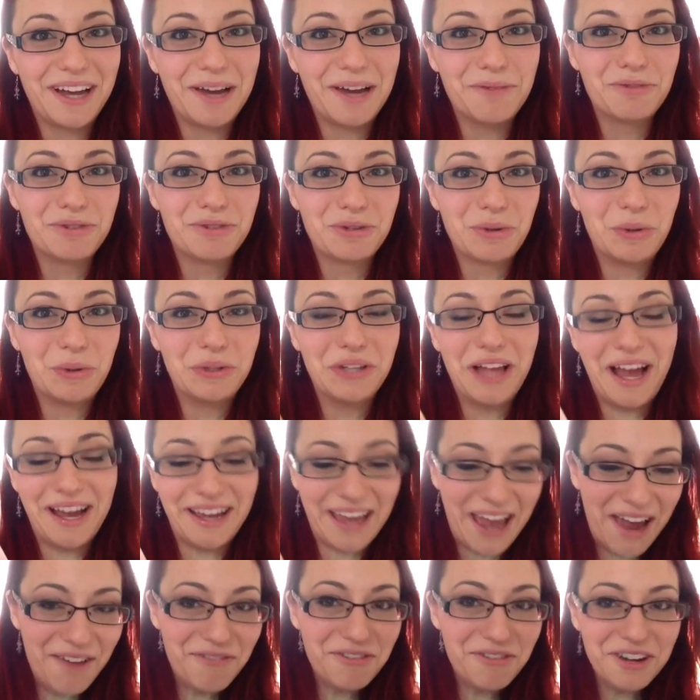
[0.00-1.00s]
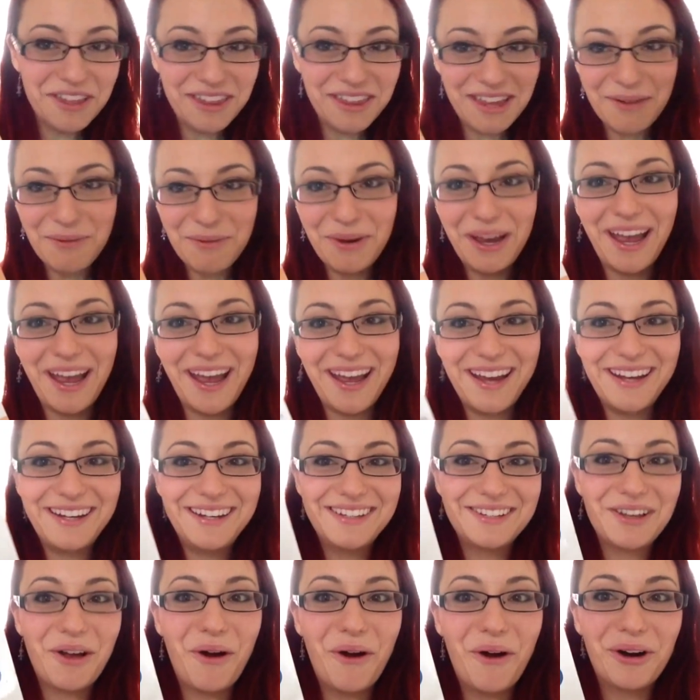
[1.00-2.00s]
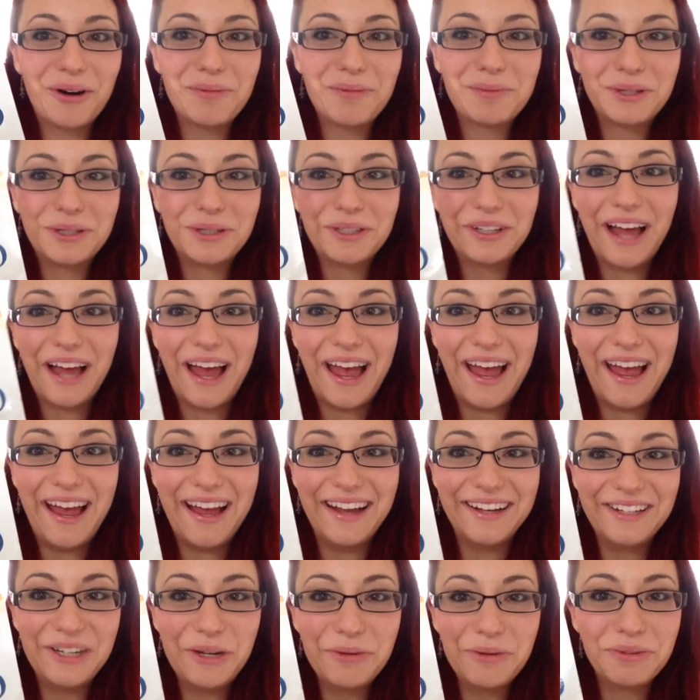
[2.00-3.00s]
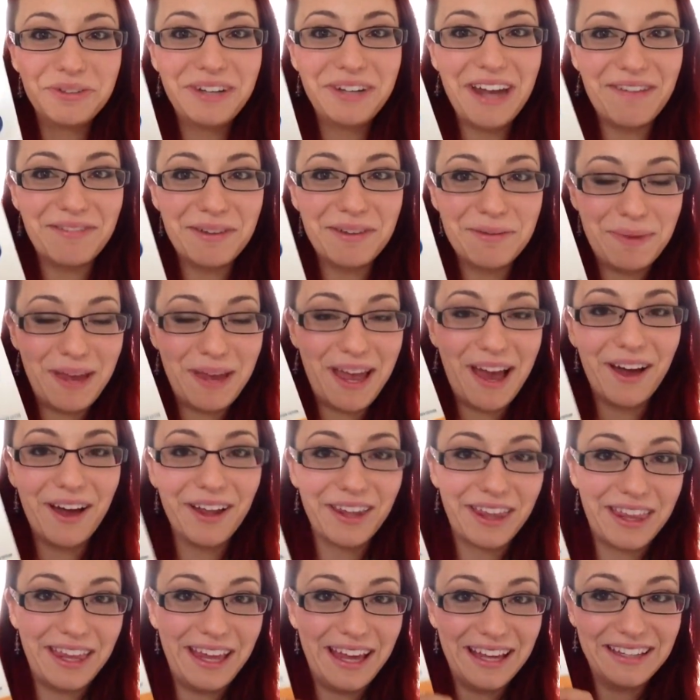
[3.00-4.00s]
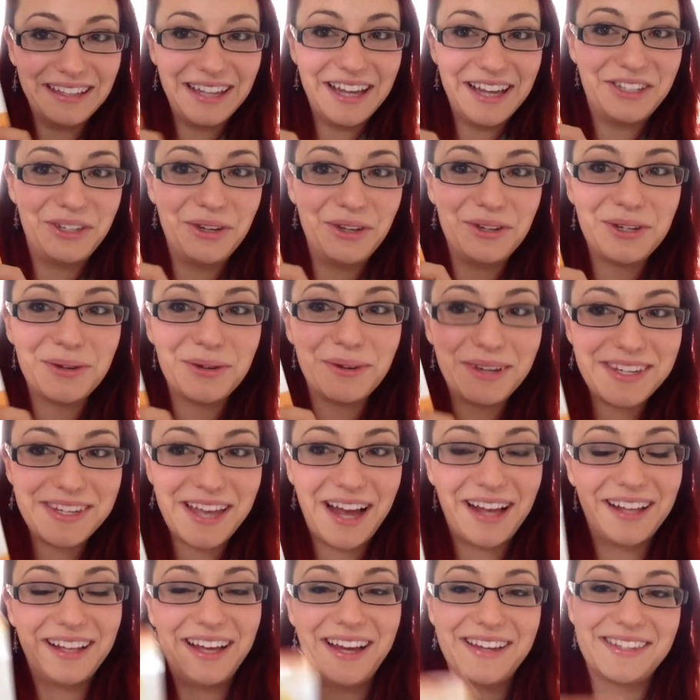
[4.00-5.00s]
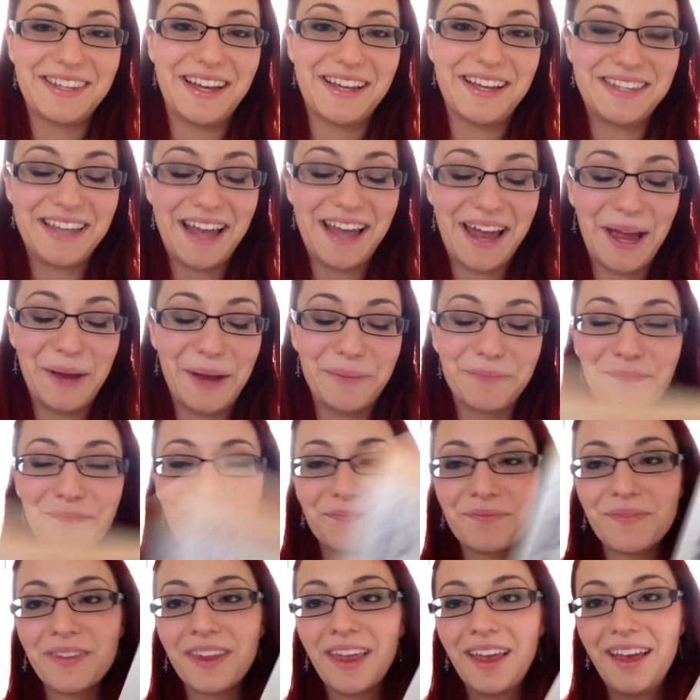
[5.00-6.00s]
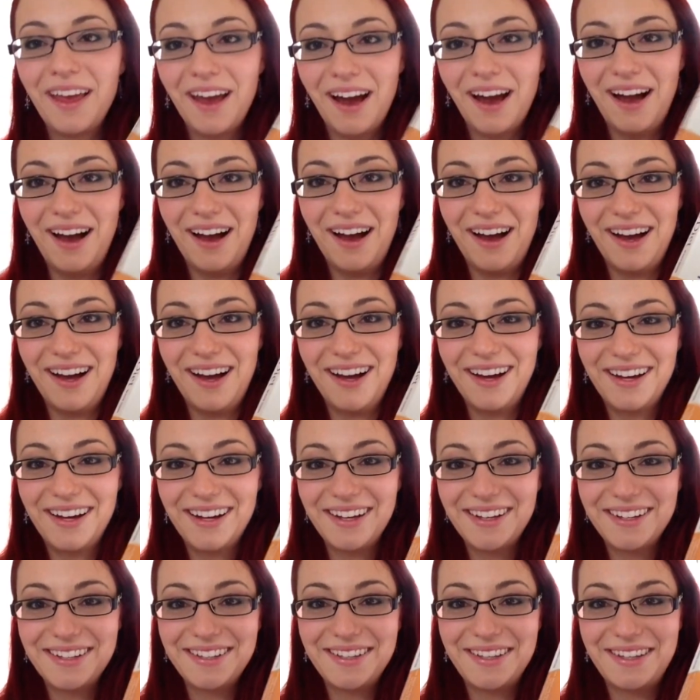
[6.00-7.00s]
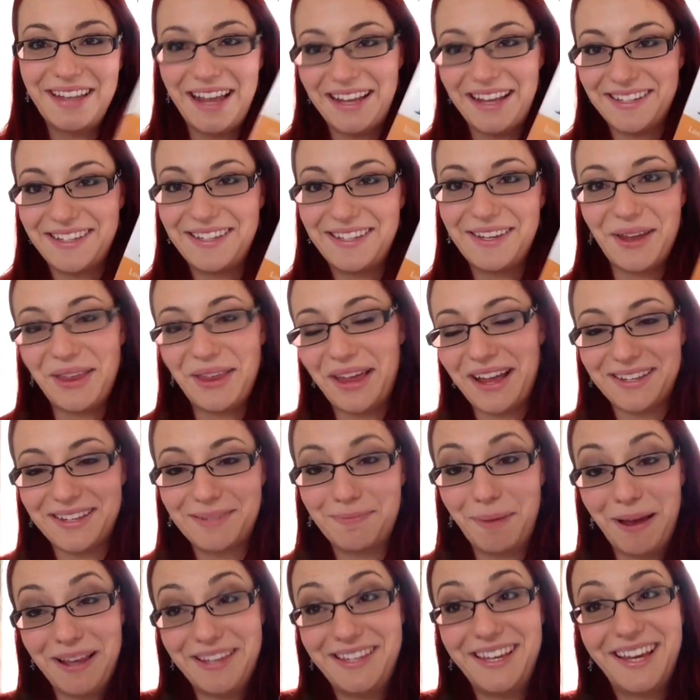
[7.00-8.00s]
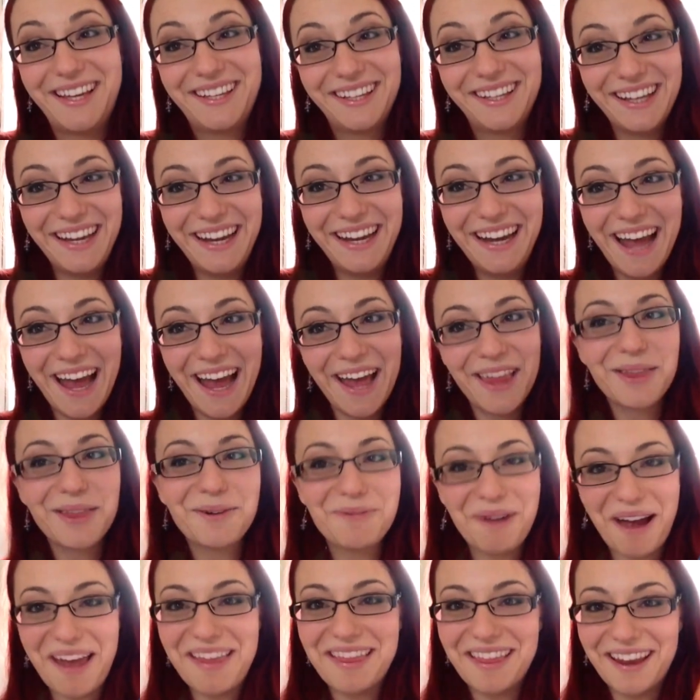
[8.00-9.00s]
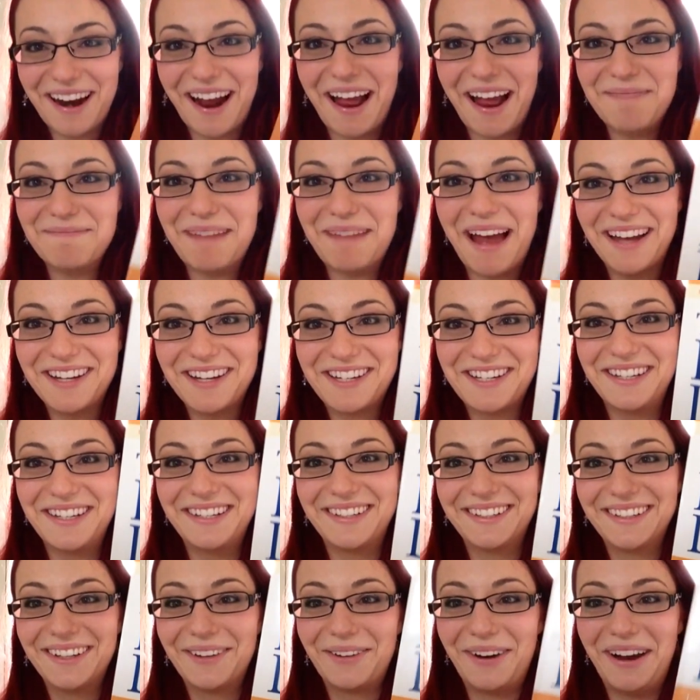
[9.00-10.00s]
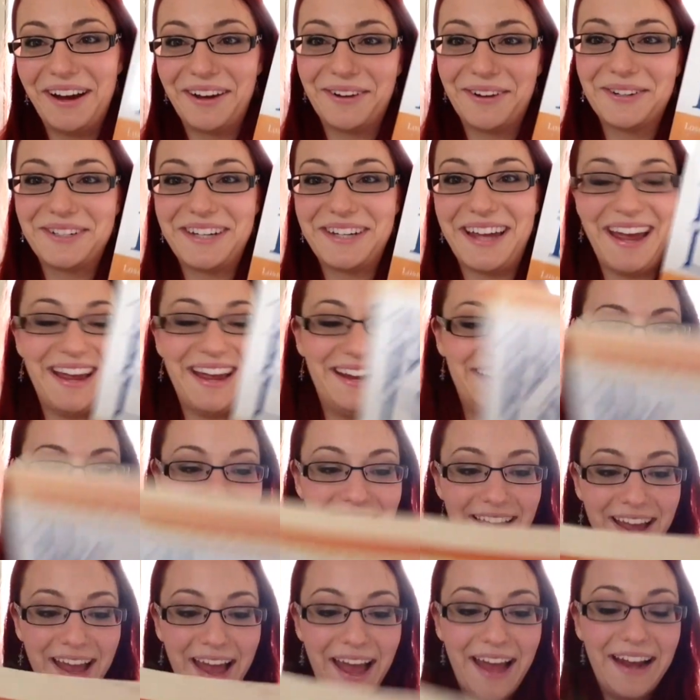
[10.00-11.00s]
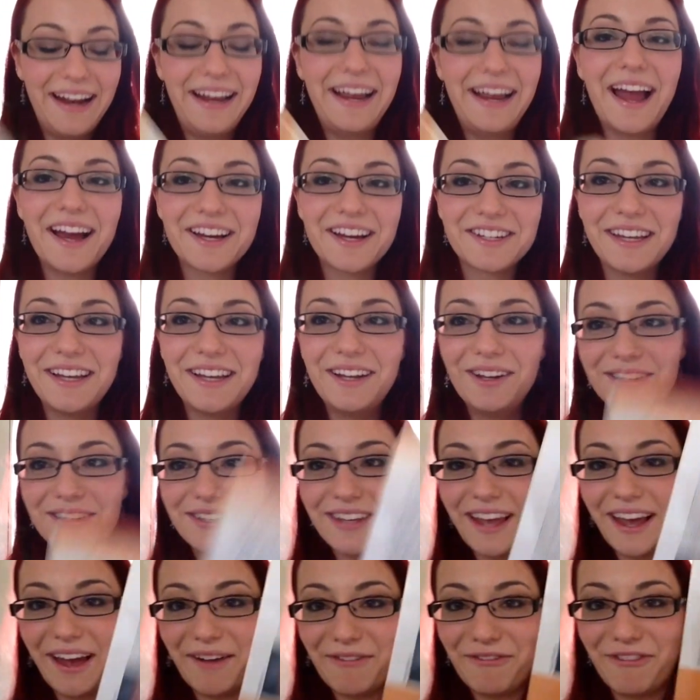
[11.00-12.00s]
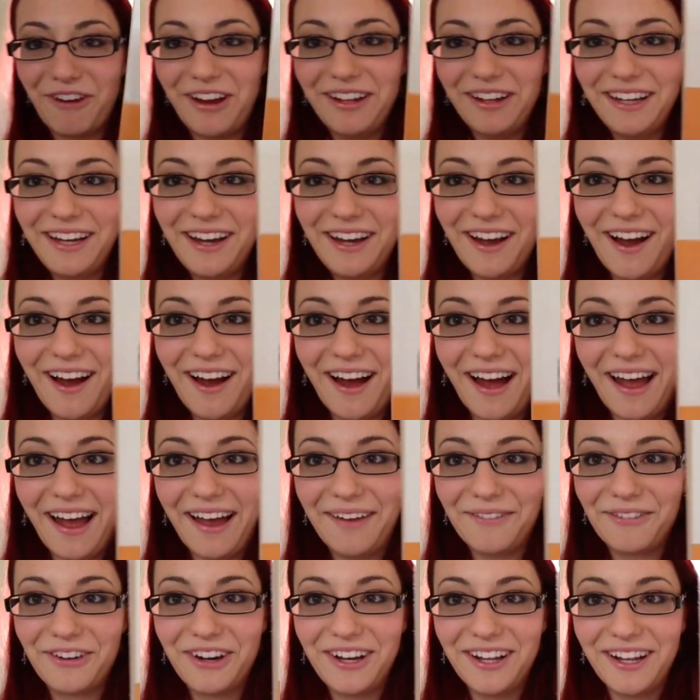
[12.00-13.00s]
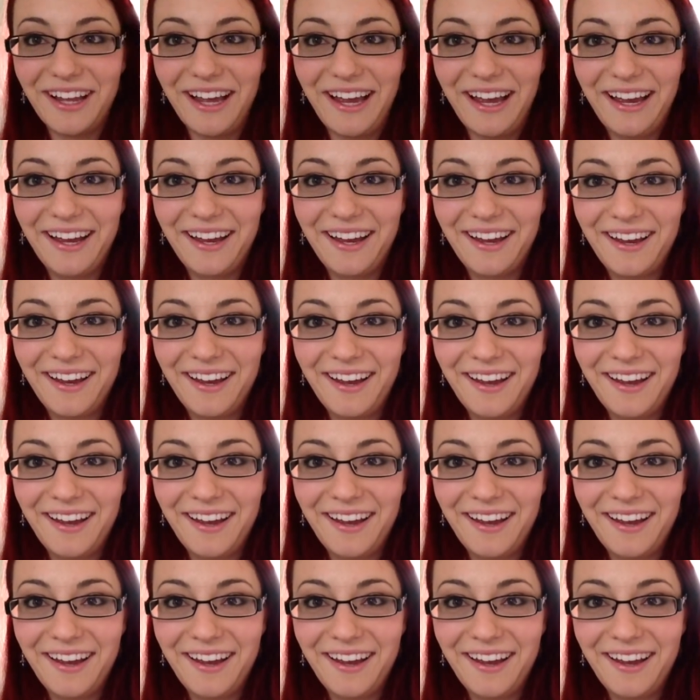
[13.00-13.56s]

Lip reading: It was all like, everything we eat is horrible and you will never be healthy unless you do exactly as I say. That's basically the way that I imagine Loren Cordain. And he actually looks like a friendly guy, really.